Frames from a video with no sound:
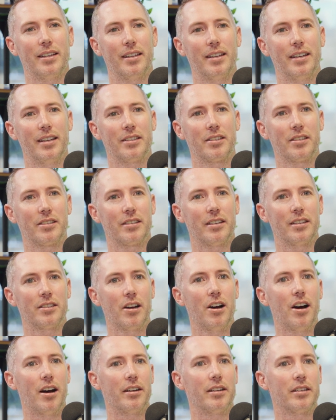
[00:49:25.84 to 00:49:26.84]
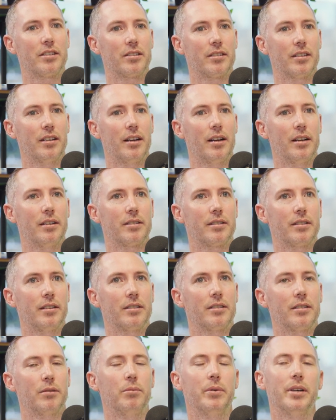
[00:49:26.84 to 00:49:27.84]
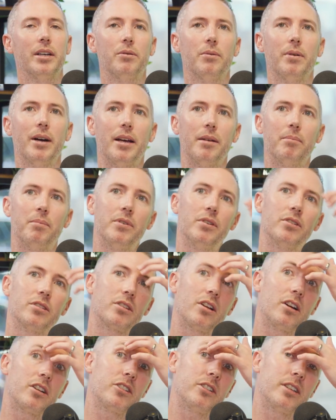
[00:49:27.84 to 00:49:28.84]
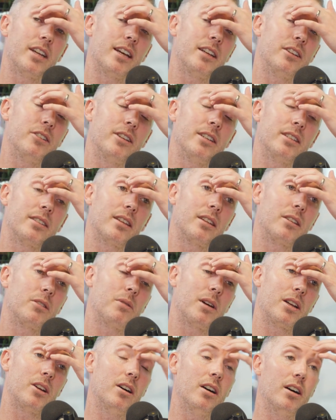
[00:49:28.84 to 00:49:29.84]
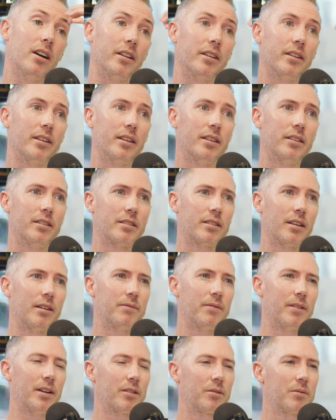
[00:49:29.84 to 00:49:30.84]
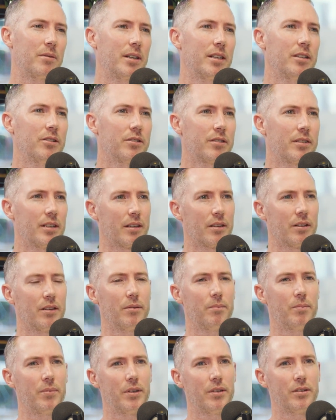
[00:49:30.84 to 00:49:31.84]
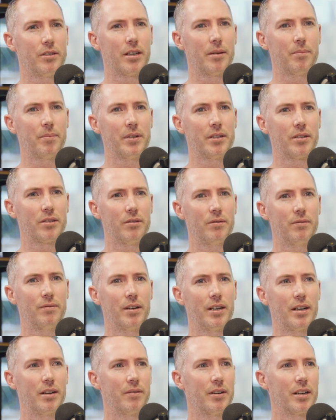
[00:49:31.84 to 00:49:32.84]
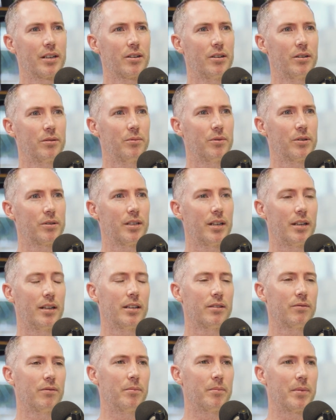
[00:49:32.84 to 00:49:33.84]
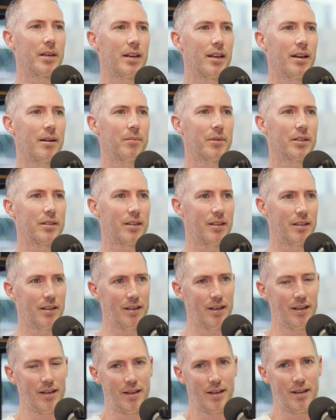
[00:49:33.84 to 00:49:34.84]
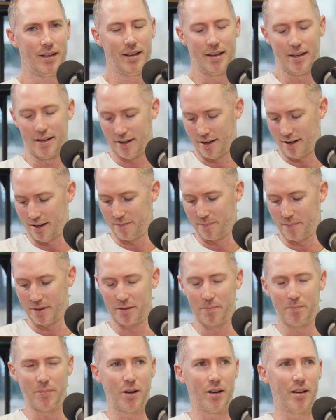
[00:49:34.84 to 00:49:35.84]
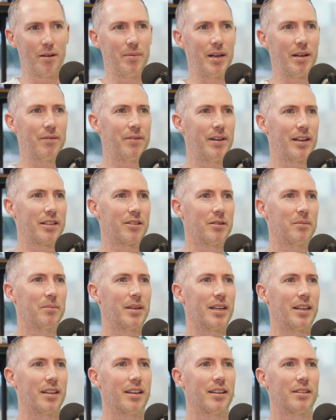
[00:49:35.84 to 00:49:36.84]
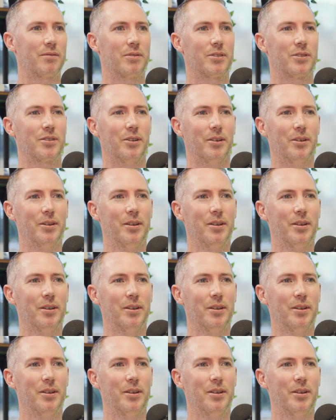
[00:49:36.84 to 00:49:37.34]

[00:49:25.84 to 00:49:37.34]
It's hard. It's a weird way. You start your day doing something quite hard. I found quite interesting. You jump into very, very cold water. At least for me, I'm not I don't have much polar bear fat on me. That's for sure.